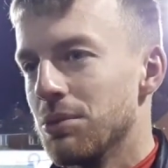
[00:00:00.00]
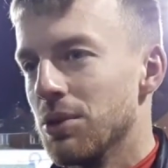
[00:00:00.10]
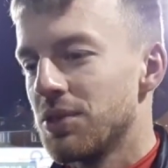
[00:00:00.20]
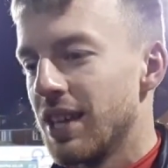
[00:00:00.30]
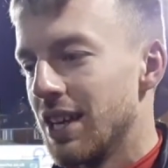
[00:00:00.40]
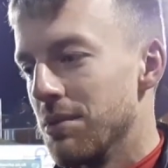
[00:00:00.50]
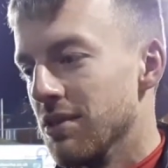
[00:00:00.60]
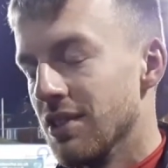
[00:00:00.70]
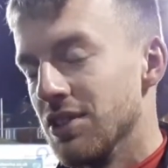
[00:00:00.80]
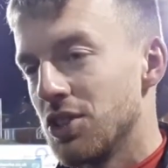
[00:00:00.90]
the Wolves game
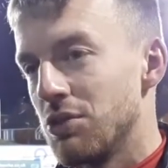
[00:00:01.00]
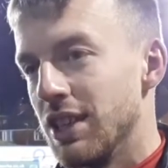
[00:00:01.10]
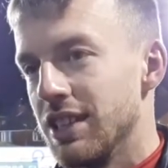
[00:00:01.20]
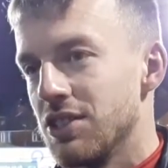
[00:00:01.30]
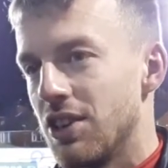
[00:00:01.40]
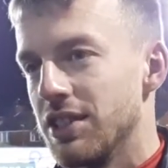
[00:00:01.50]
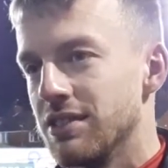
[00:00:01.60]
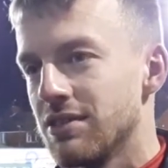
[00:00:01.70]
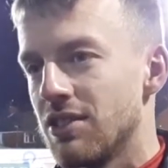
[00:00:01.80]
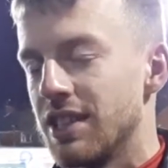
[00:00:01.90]
and, and just really
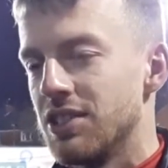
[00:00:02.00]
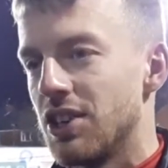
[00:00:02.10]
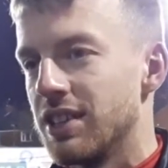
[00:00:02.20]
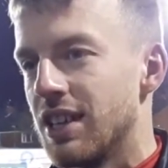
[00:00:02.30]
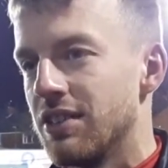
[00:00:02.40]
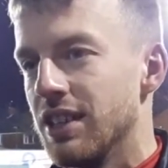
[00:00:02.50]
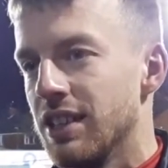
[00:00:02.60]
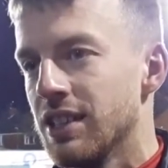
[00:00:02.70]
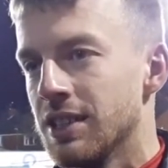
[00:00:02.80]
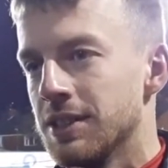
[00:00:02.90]
enjoying enjoying that really.